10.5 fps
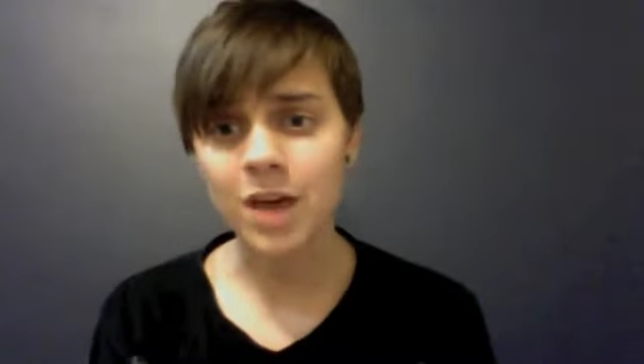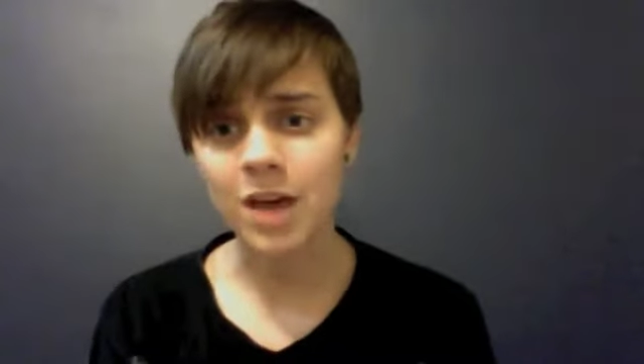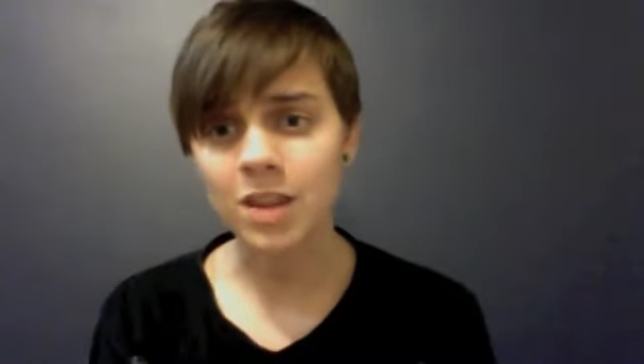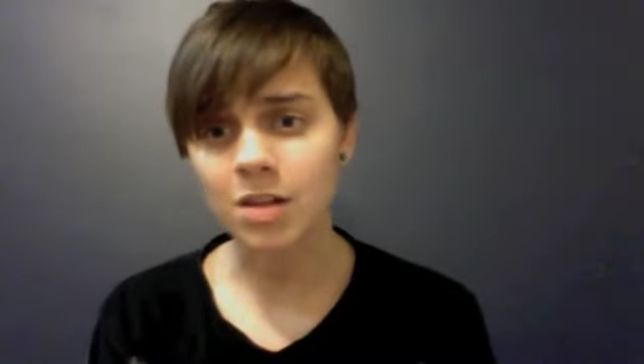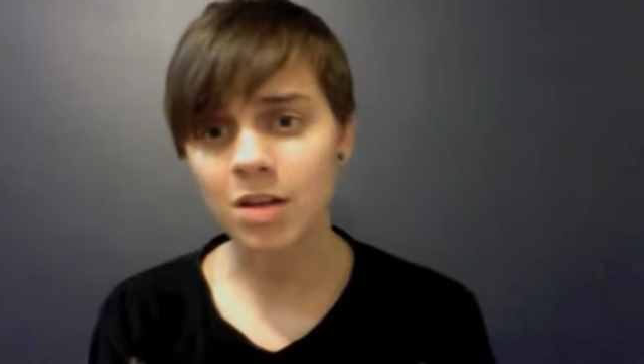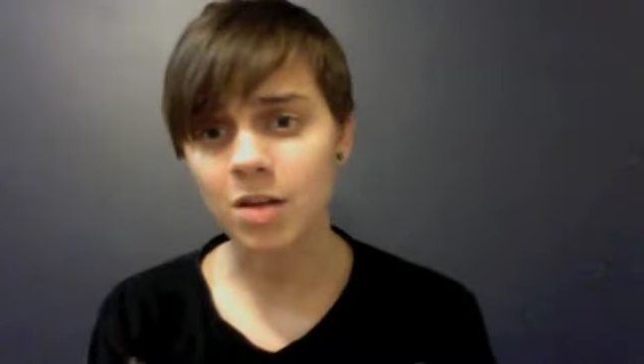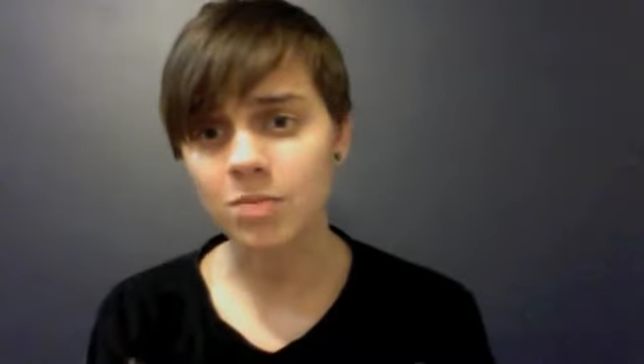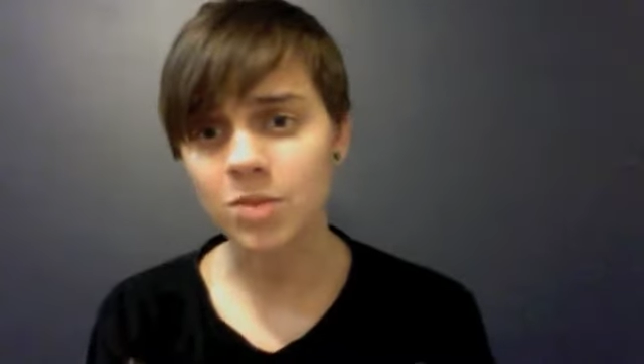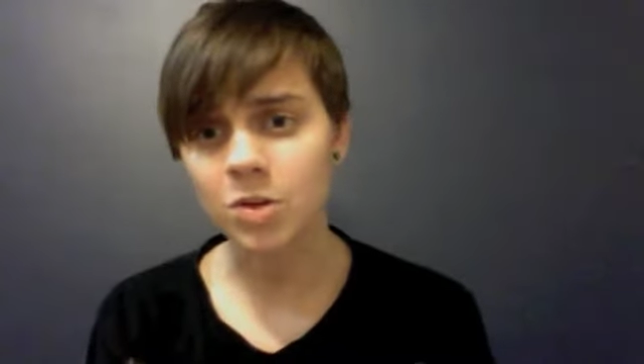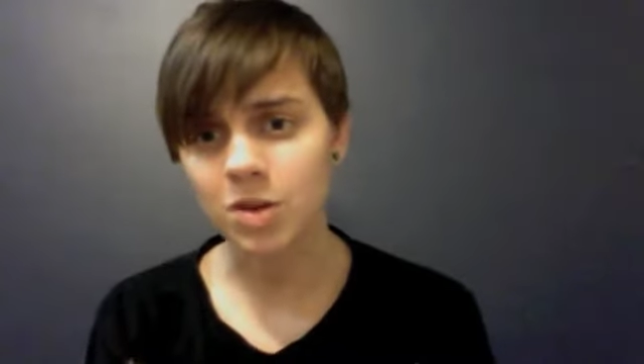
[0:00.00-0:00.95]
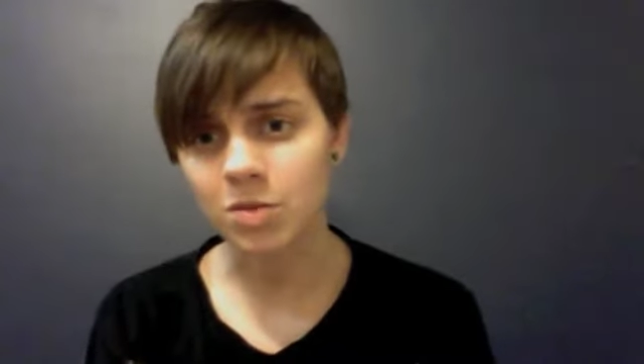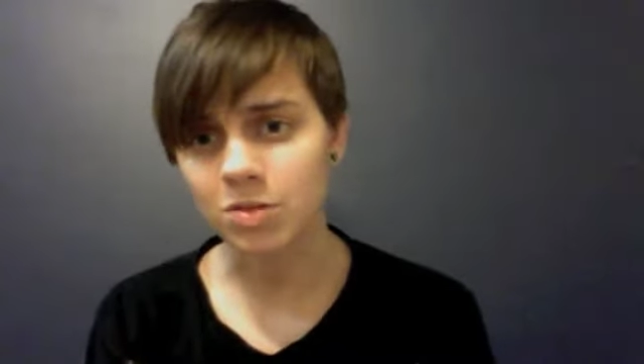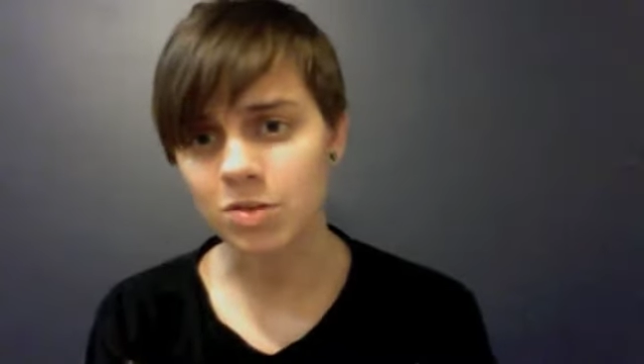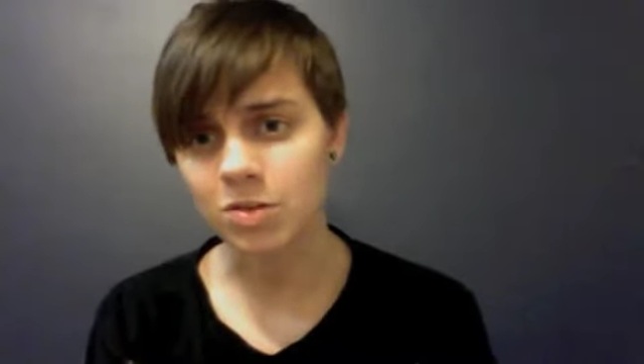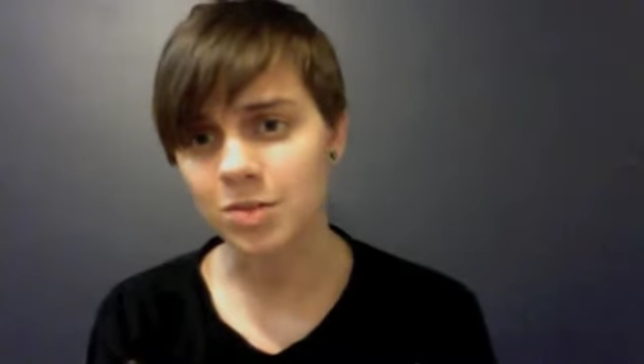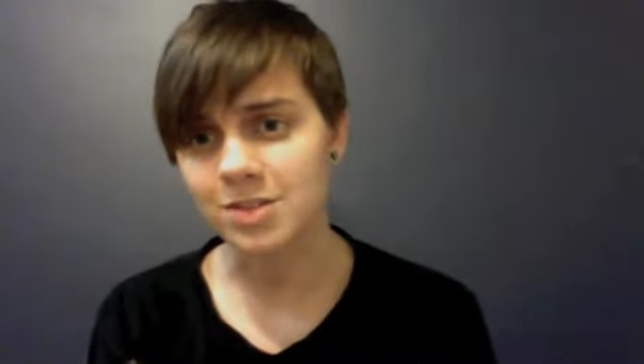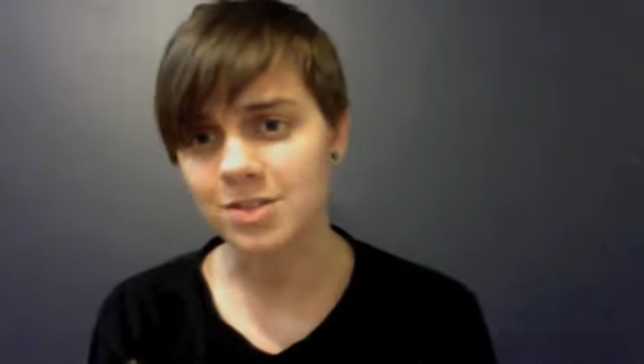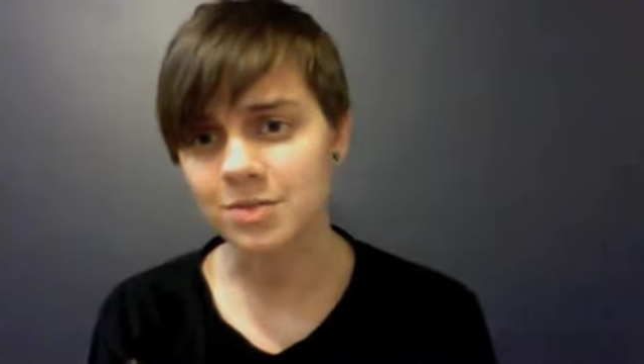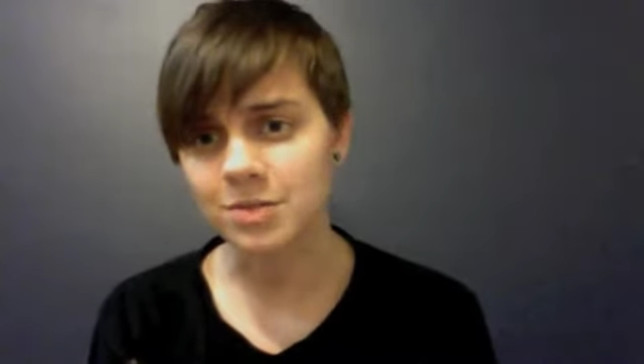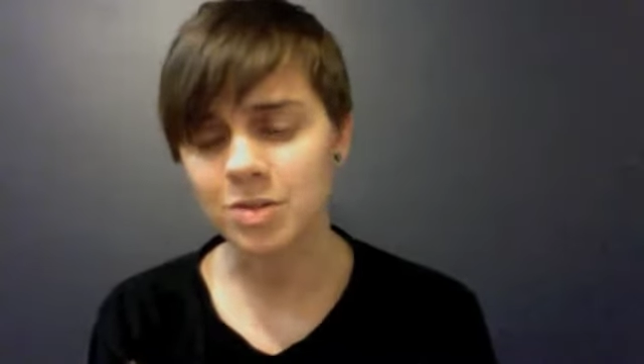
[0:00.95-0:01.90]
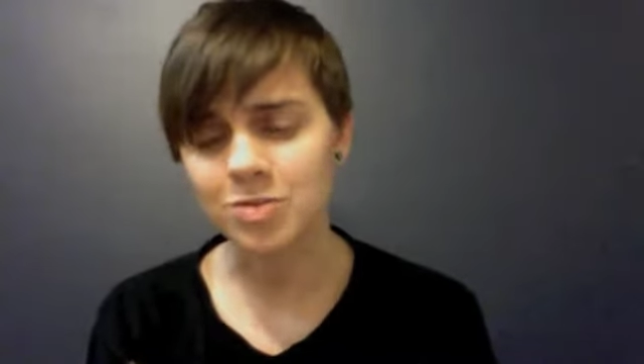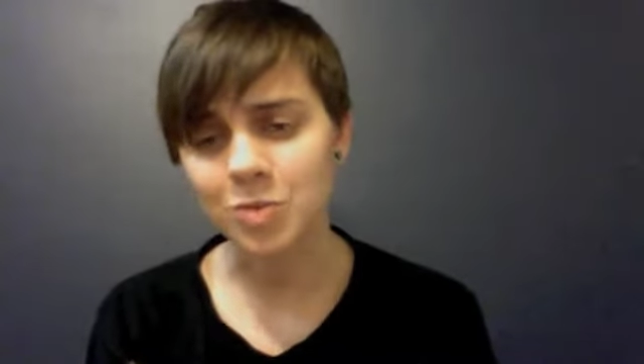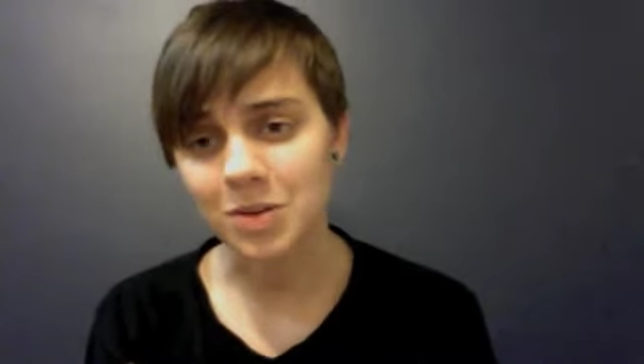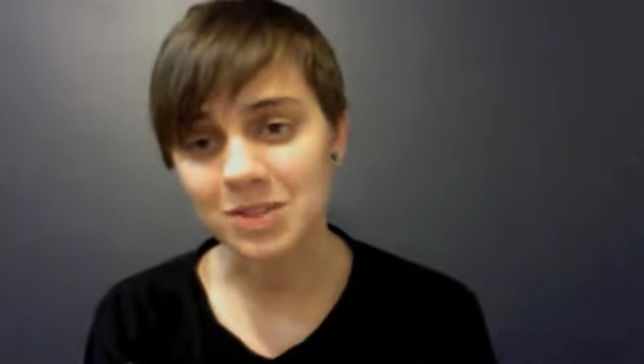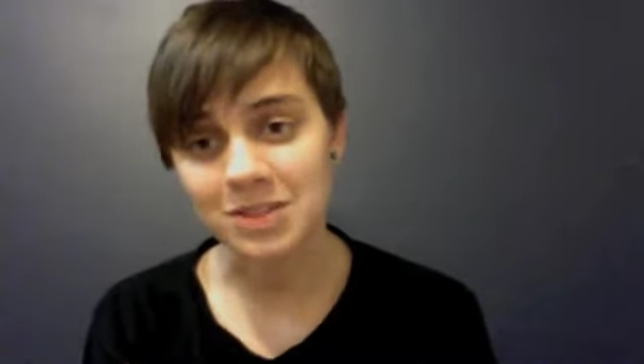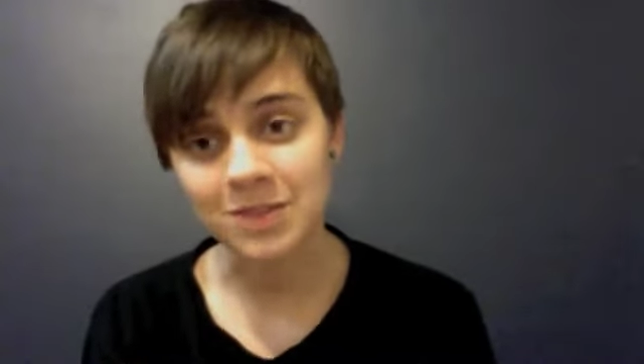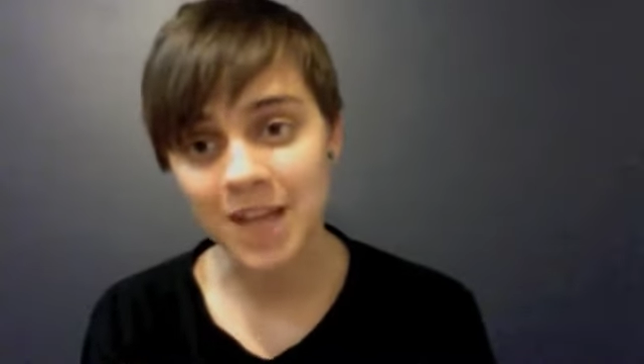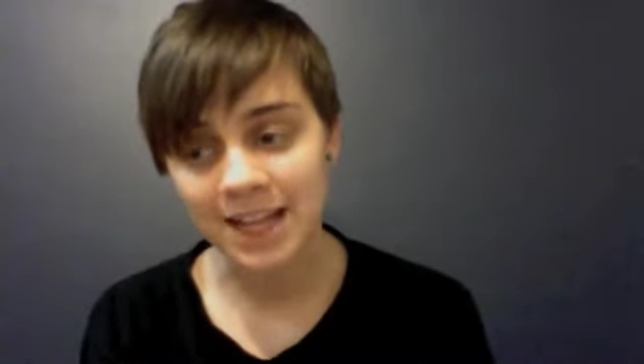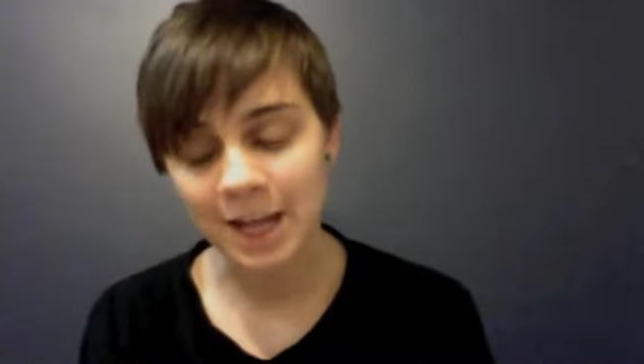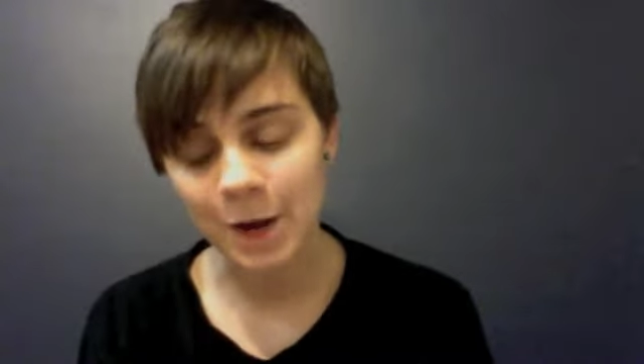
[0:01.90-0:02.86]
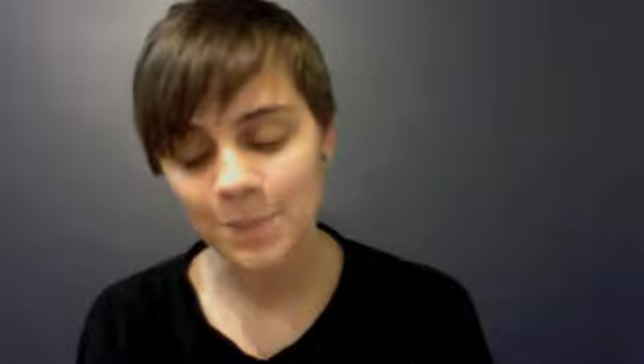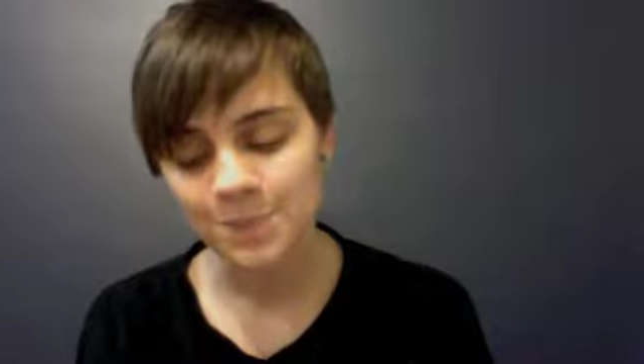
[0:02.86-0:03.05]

that and I'm able to look at myself in a much more positive light now.